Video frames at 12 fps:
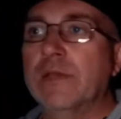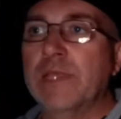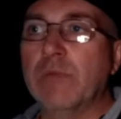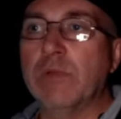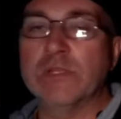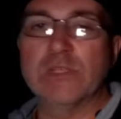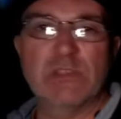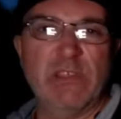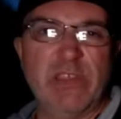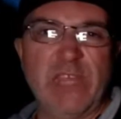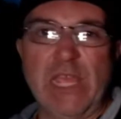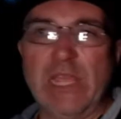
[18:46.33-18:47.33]
there was
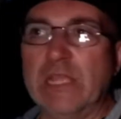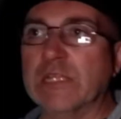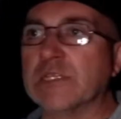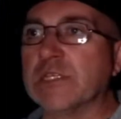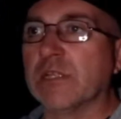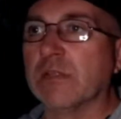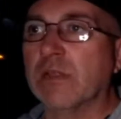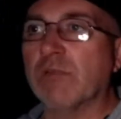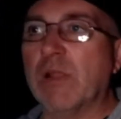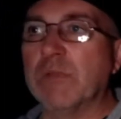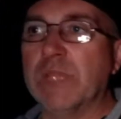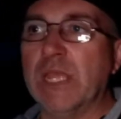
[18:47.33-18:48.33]
things
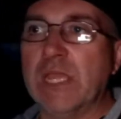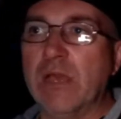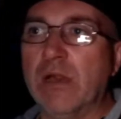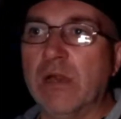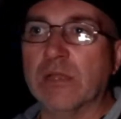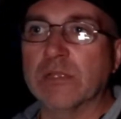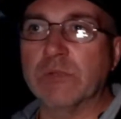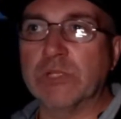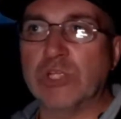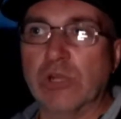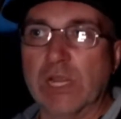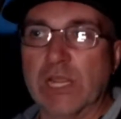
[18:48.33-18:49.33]
around their car, which
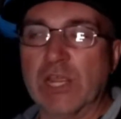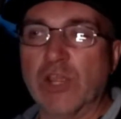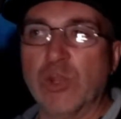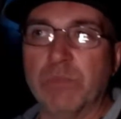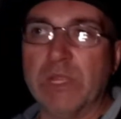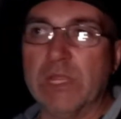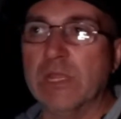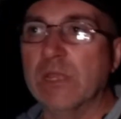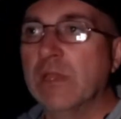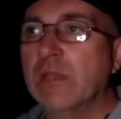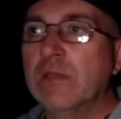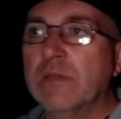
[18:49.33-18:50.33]
looked like it could be
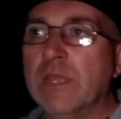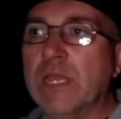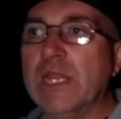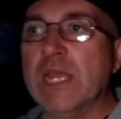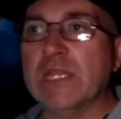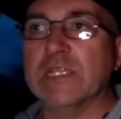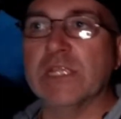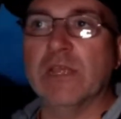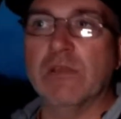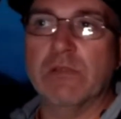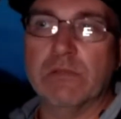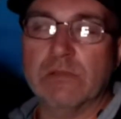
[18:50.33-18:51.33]
they'd hit
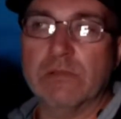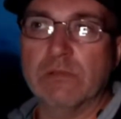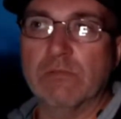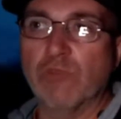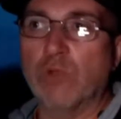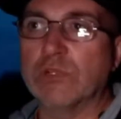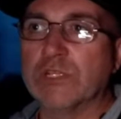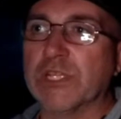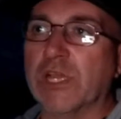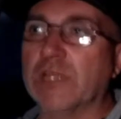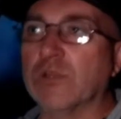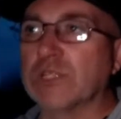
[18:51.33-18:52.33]
a road
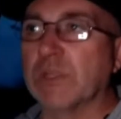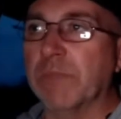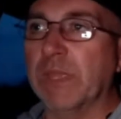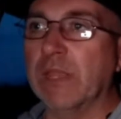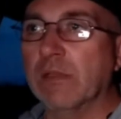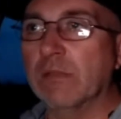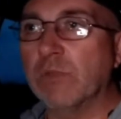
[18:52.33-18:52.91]
sign or something,